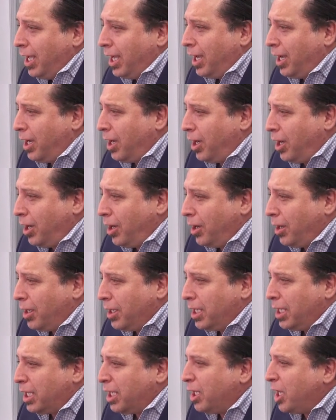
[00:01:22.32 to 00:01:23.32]

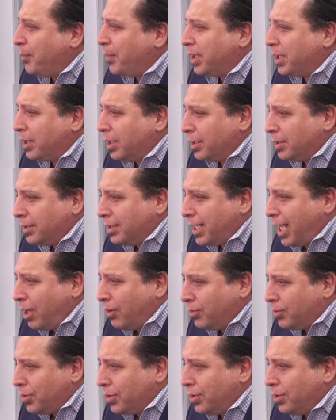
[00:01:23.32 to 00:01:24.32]
uh, economic
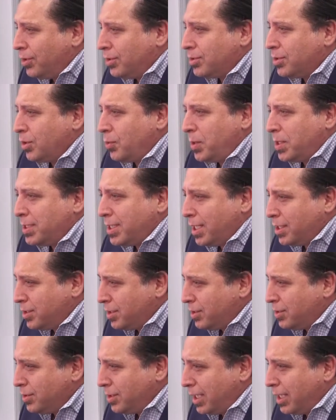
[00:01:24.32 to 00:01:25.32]
downturns, the
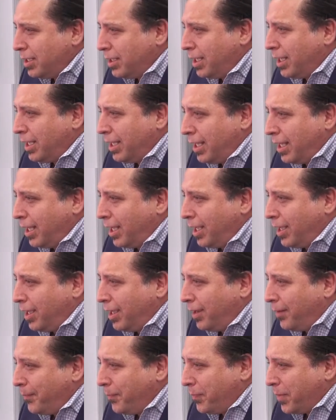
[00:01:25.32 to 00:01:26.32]
recessions,
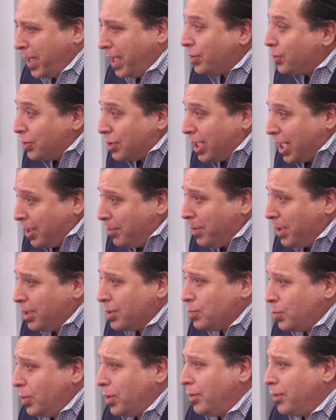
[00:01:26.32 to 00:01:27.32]
uh, entertainment
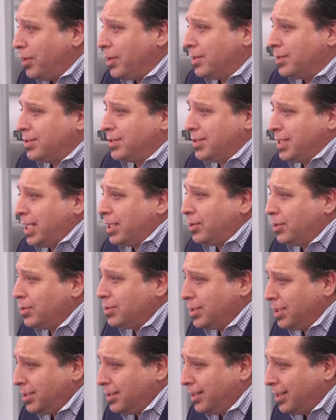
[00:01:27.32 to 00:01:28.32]
is one of the
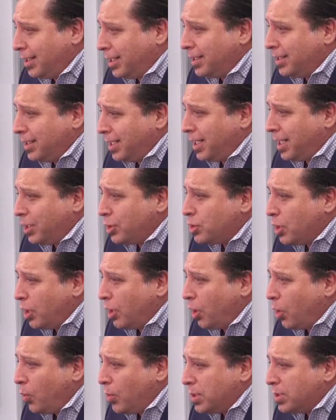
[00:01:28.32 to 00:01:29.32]
sectors that that has
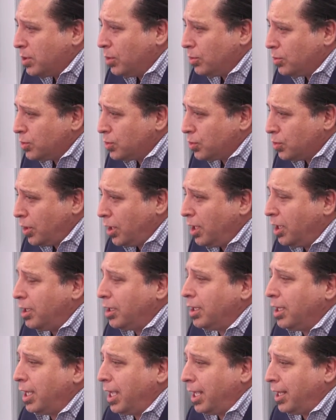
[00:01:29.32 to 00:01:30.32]
always held
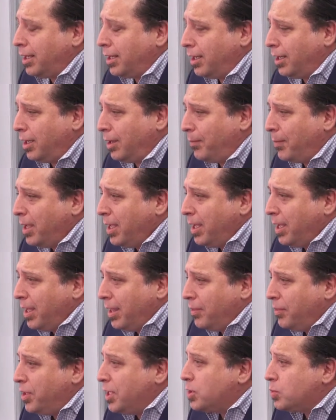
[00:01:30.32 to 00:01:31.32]
strong, and um,
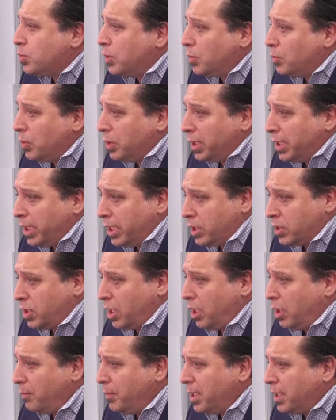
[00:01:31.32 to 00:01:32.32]
this one really hit us
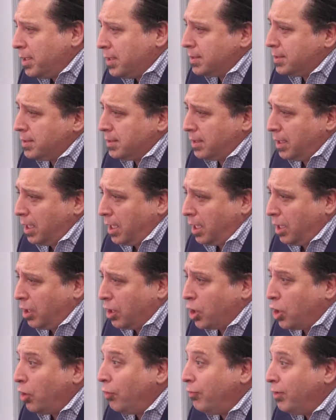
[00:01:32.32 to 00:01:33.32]
hard because
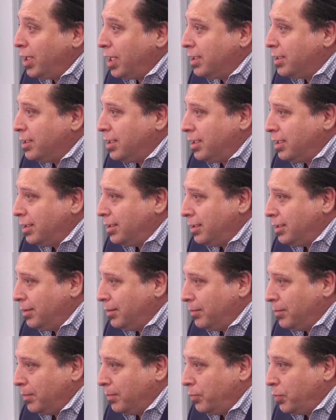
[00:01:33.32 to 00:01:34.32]
uh, COVID
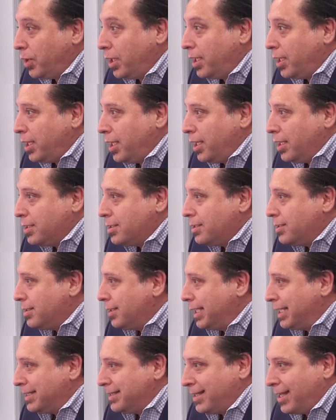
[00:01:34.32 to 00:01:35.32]
nineteen
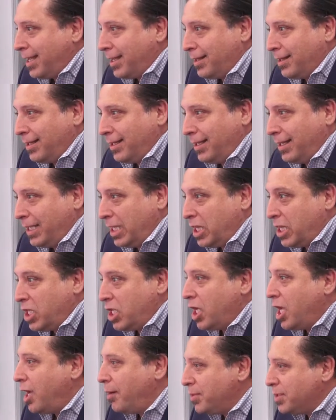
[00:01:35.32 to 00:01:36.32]
predicates exactly
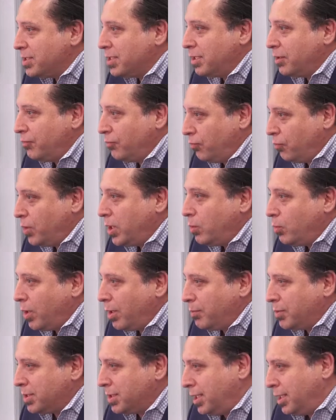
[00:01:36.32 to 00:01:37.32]
the opposite of we
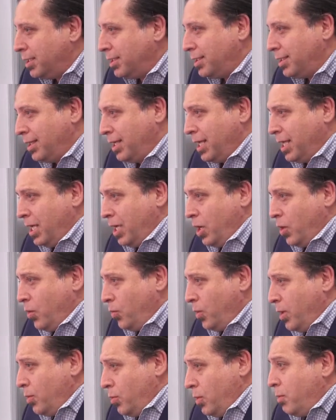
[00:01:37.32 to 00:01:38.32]
represent.
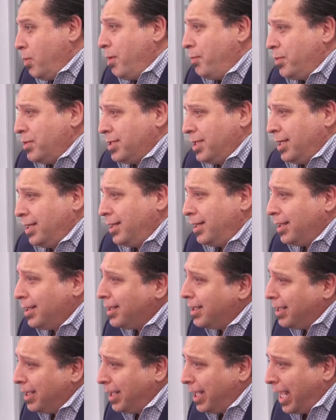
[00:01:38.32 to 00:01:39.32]
We we
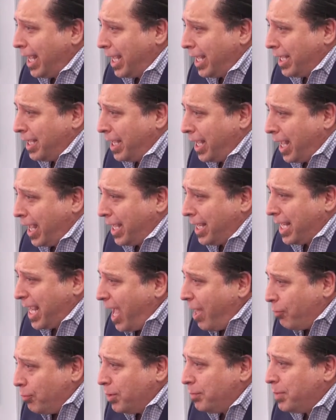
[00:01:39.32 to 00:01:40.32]
represent
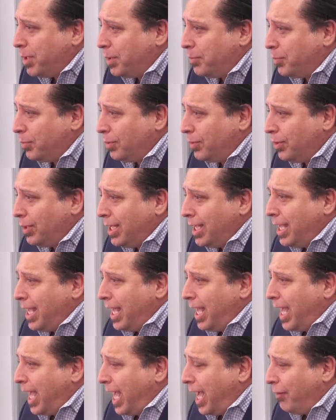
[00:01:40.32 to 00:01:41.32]
gathering people,
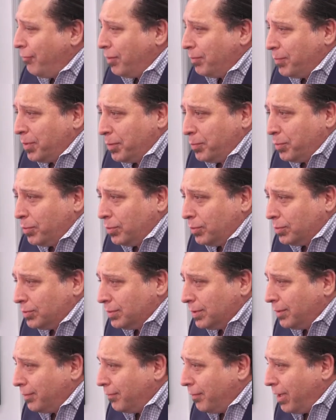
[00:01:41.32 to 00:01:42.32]
having
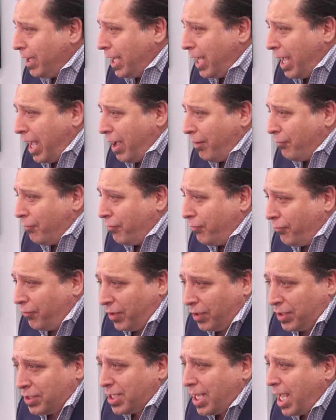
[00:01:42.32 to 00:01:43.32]
people yeah. Uh, have
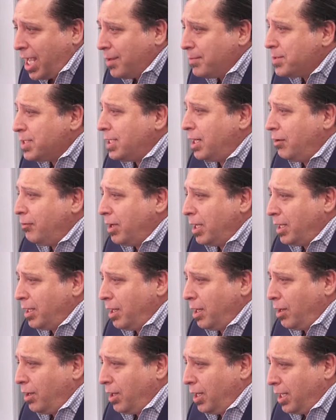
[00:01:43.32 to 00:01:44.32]
fun times in our
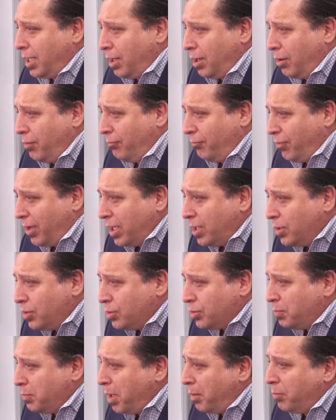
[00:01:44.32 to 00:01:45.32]
in our in our
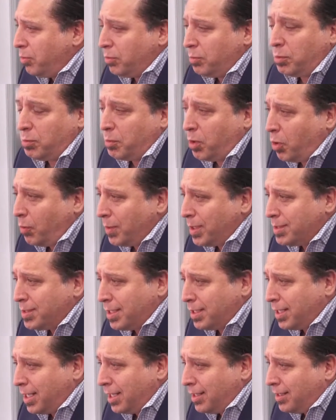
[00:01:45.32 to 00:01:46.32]
venues, memorable
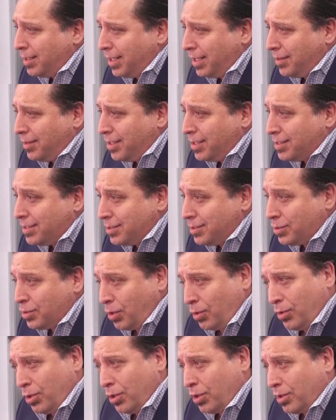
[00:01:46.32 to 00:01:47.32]
moments, and and, and this is
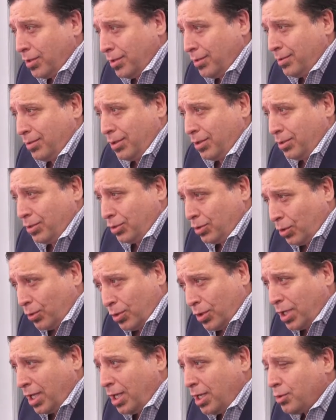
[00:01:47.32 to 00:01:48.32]
total the
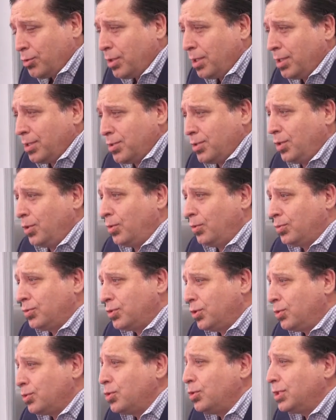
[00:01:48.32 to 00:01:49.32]
total contrary. So
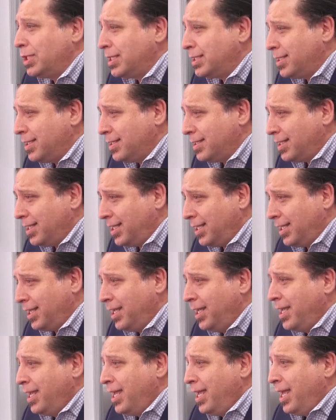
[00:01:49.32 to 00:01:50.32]
social
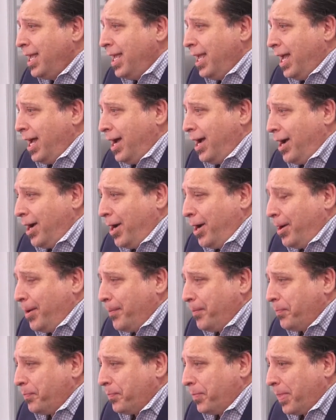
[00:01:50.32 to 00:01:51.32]
distancing.
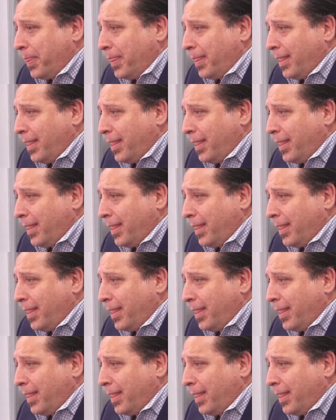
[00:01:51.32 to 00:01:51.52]
Um,